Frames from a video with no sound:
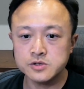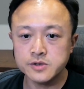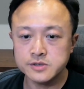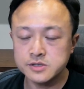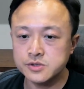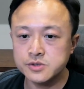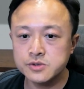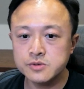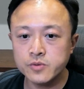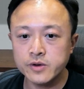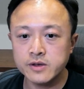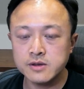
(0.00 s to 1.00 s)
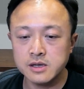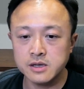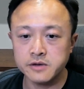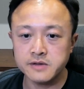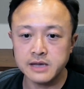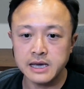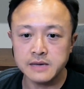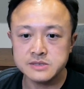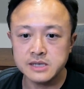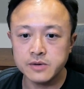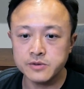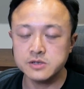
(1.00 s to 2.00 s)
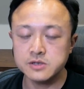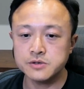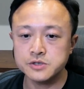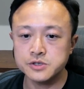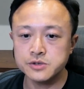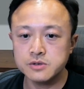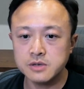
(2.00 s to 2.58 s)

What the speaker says: trying to do with a lot of the games that we talk to.